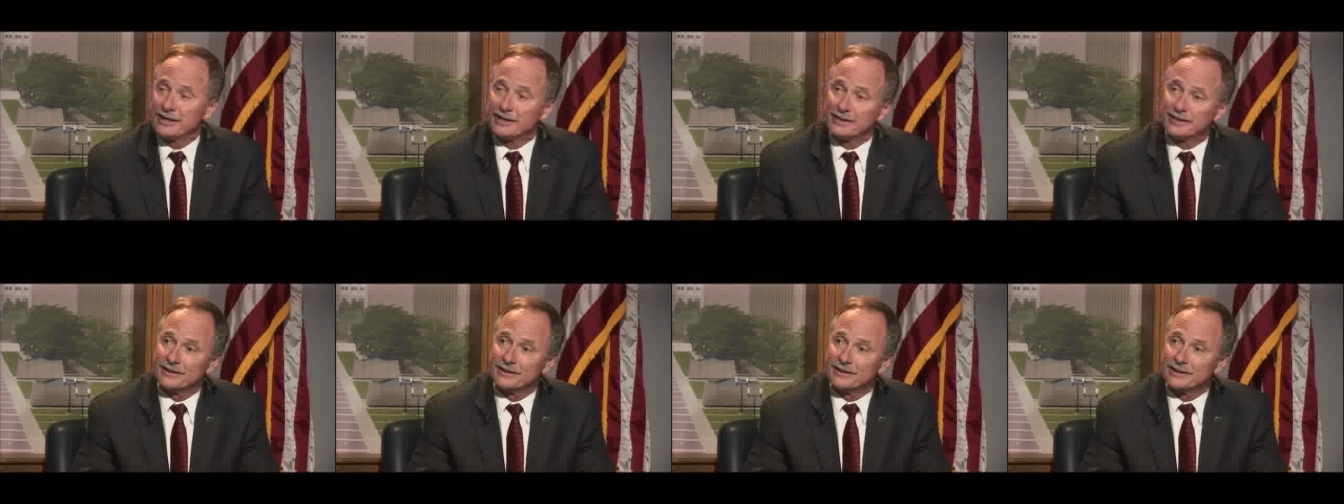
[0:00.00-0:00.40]

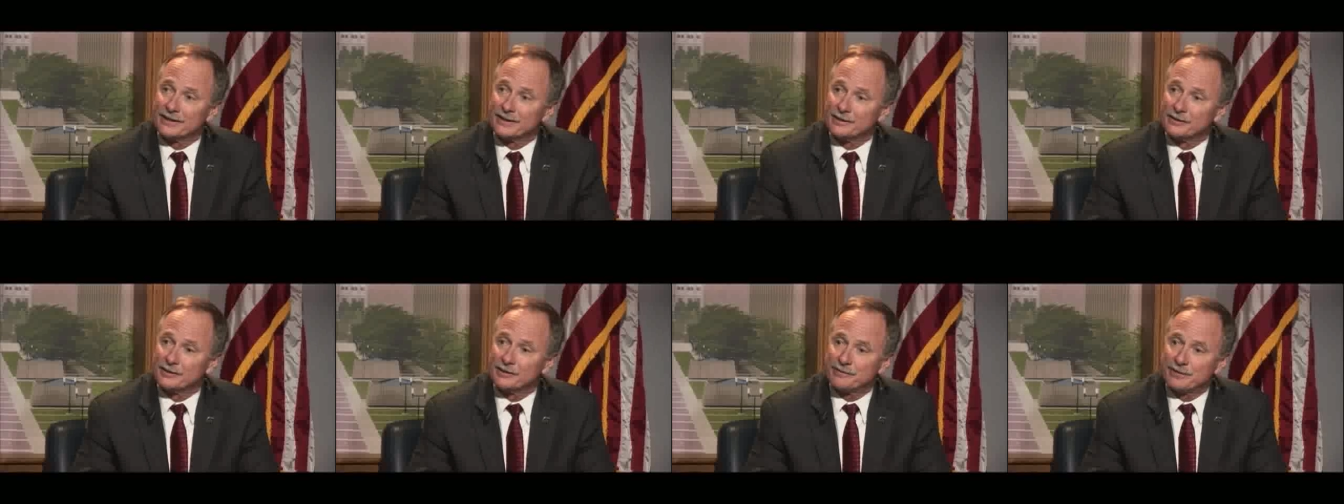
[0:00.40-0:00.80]
and
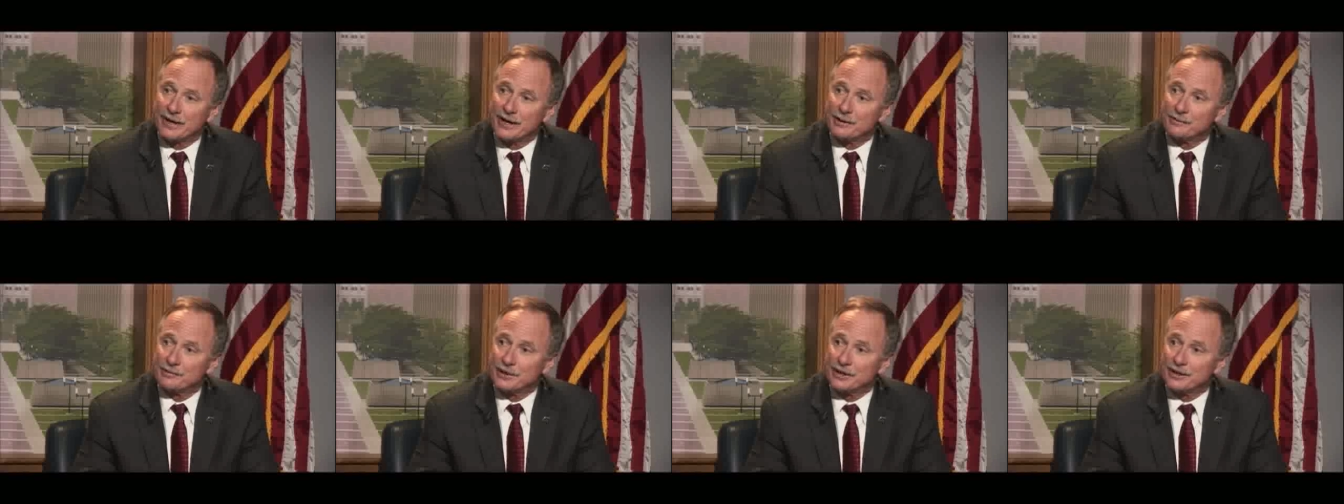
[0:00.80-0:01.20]
with
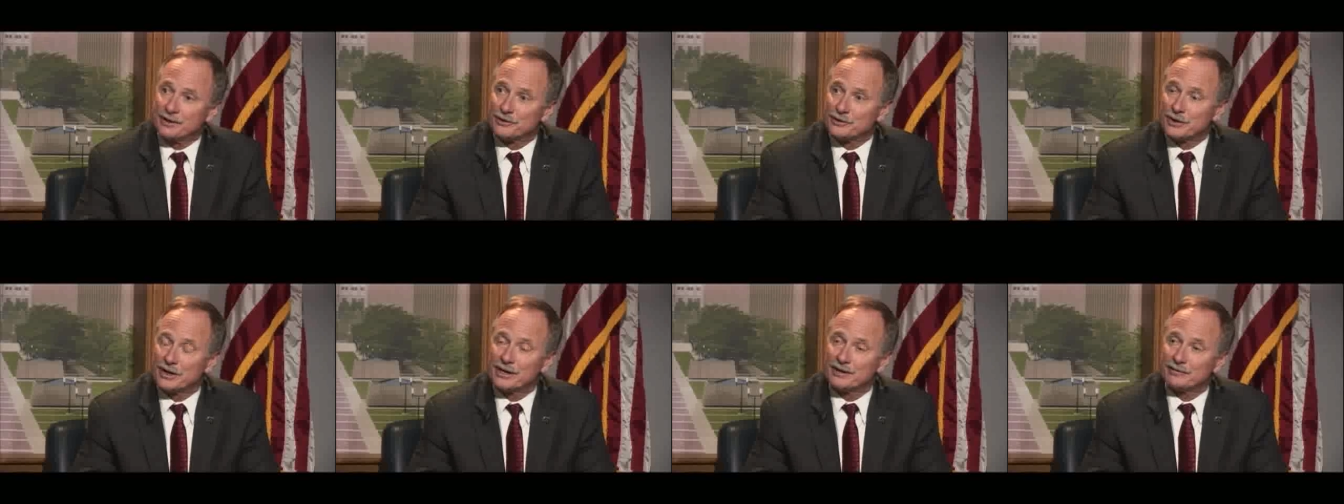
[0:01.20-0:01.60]
family and
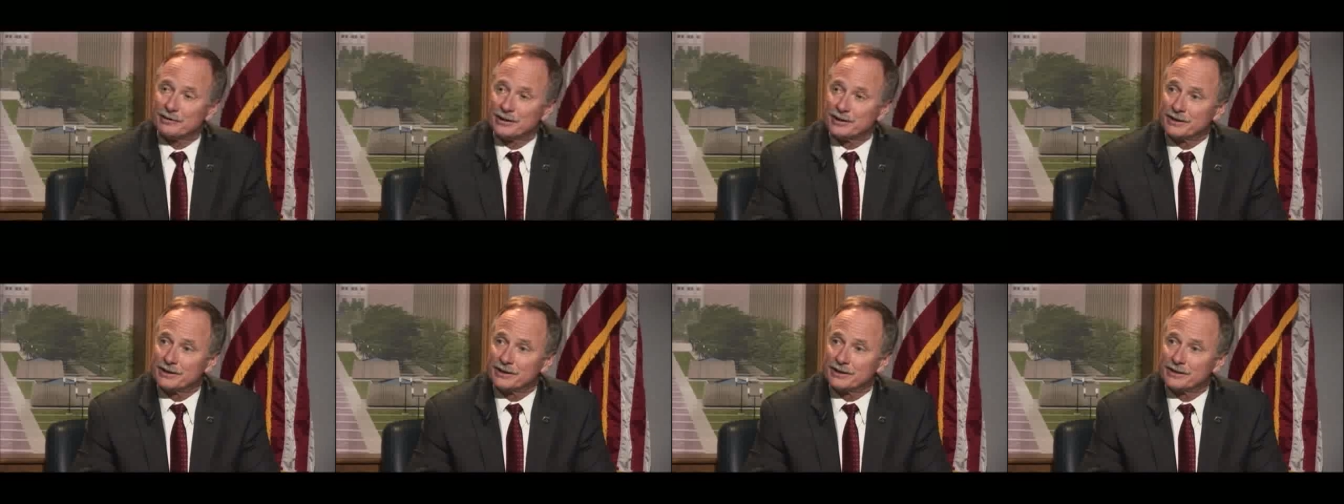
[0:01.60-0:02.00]

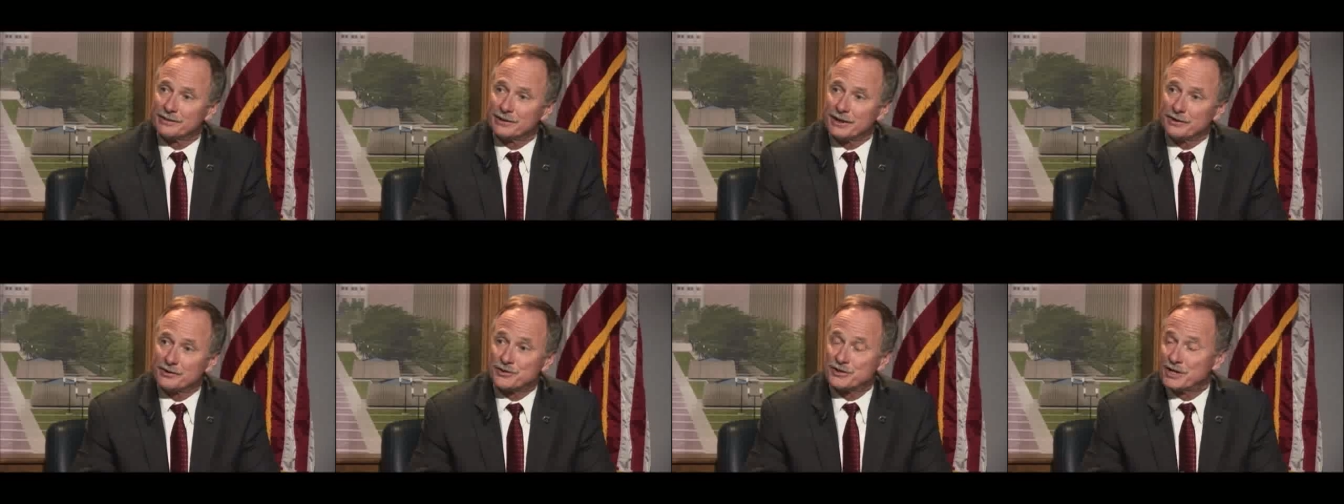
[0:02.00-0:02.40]
traveling when
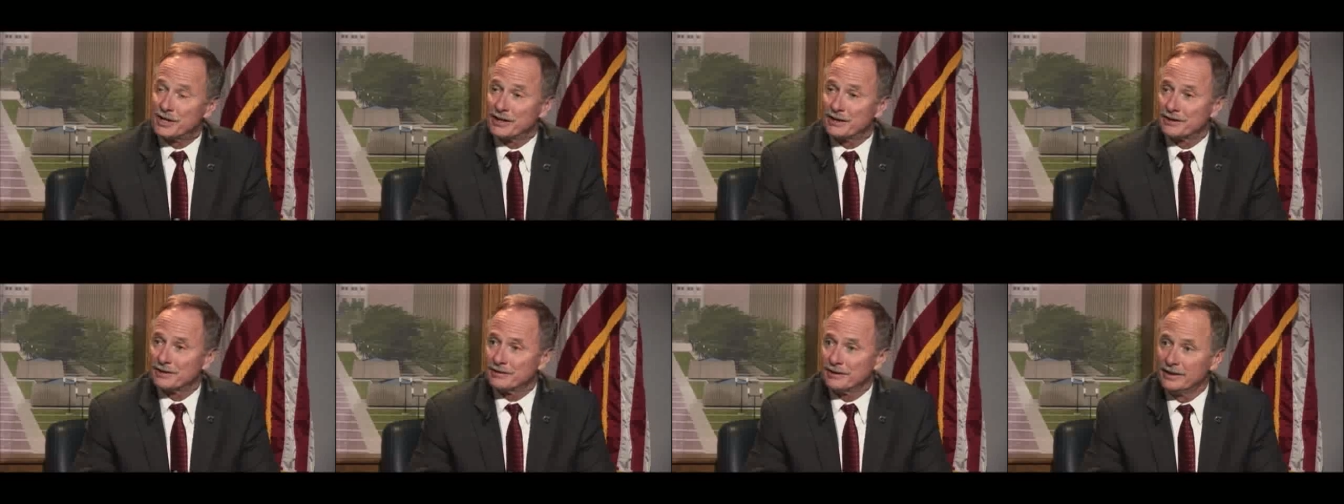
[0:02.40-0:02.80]
I was
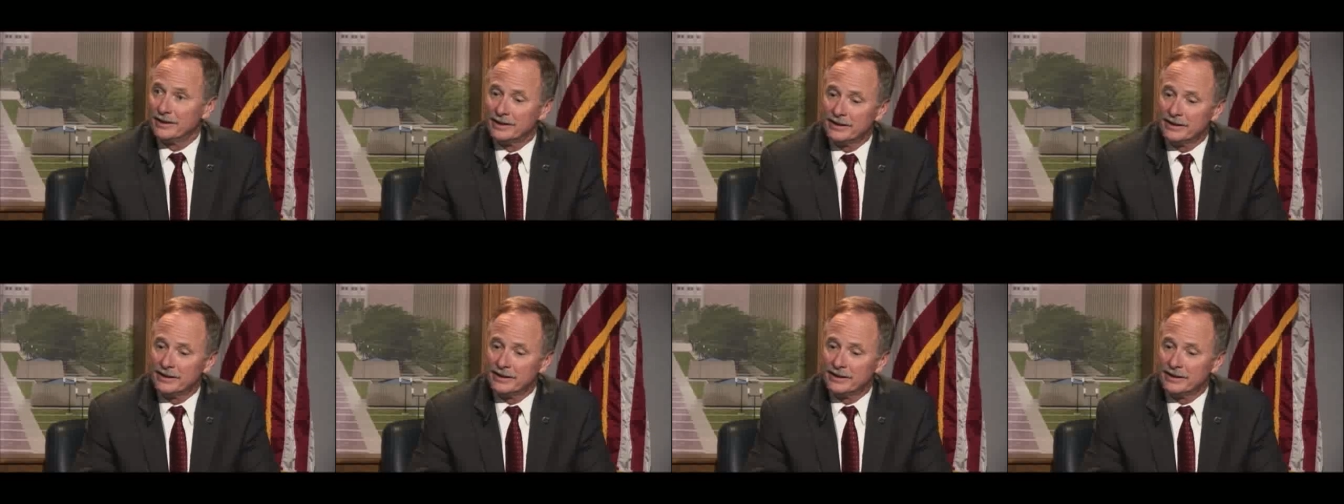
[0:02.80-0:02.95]
10.